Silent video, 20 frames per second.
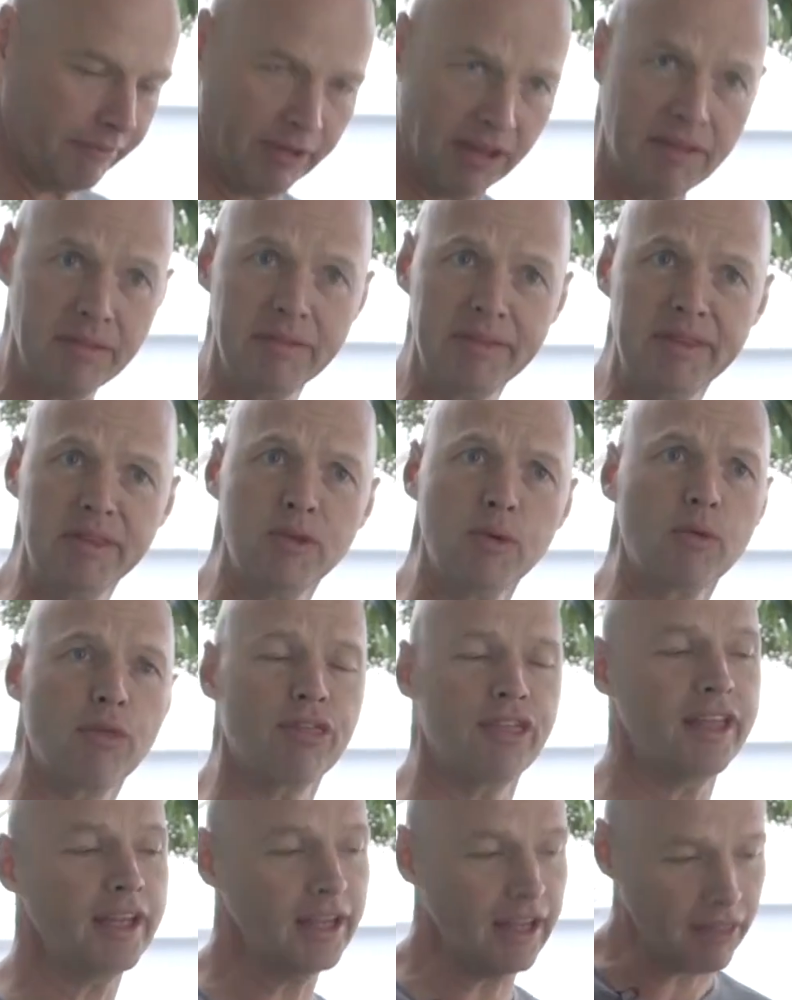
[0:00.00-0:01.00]
one new
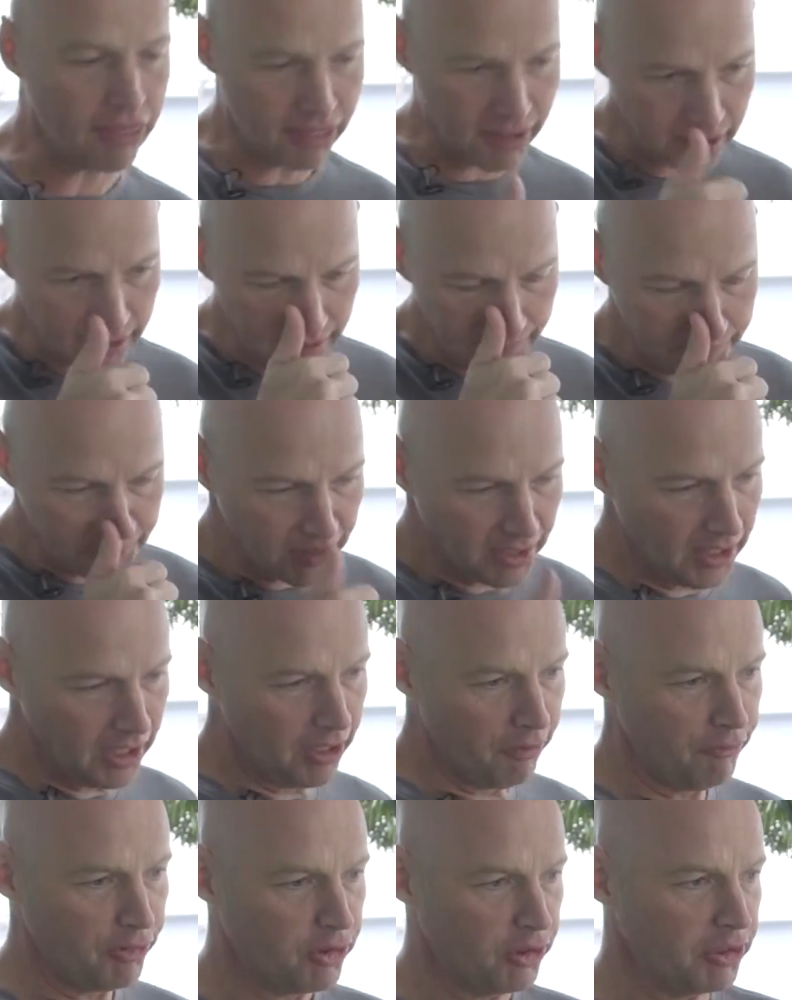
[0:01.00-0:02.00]
thing, I think
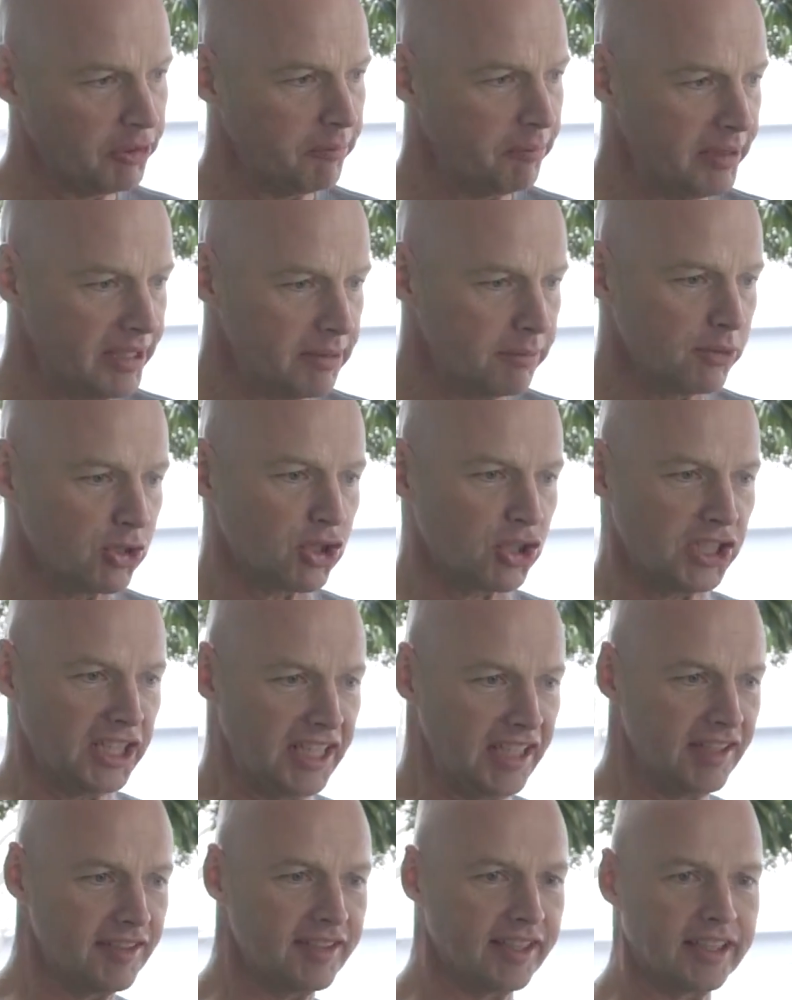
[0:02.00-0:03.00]
we're going to build
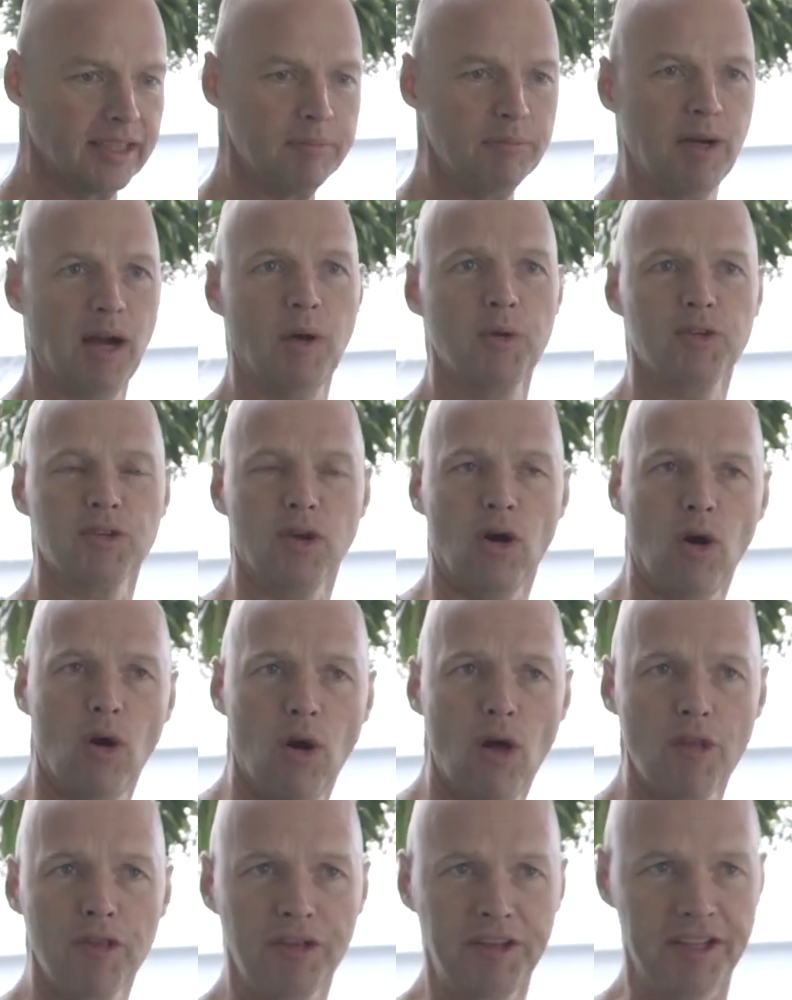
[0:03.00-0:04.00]
machines that can browse
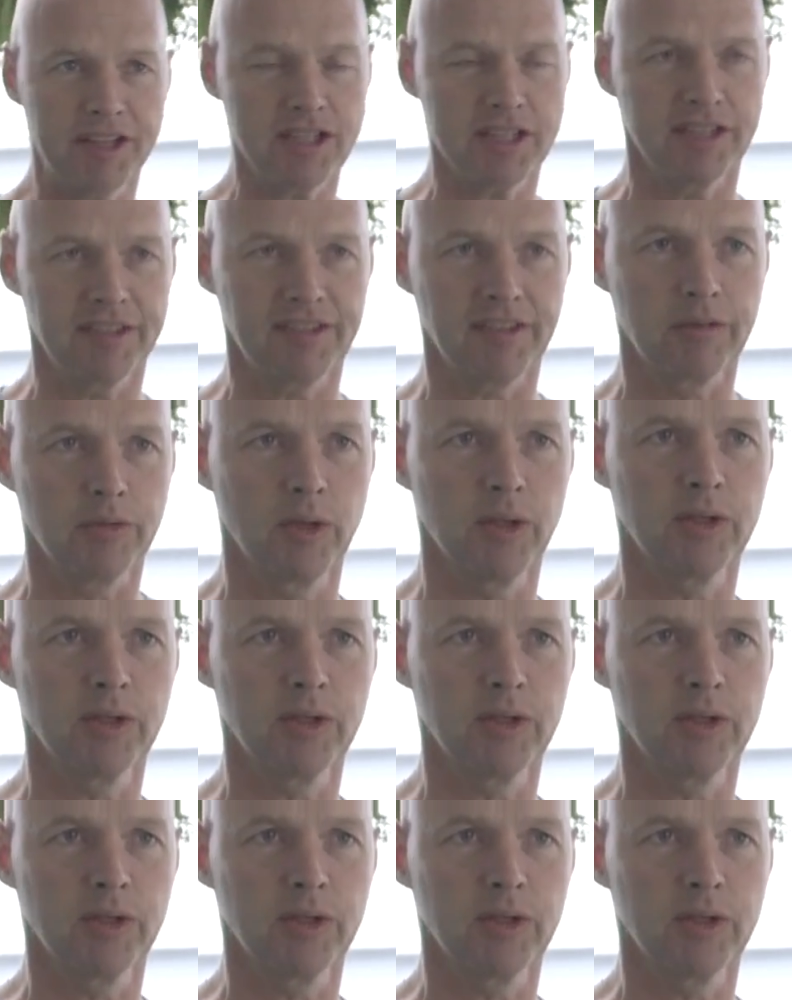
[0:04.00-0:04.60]
all the dictionaries in the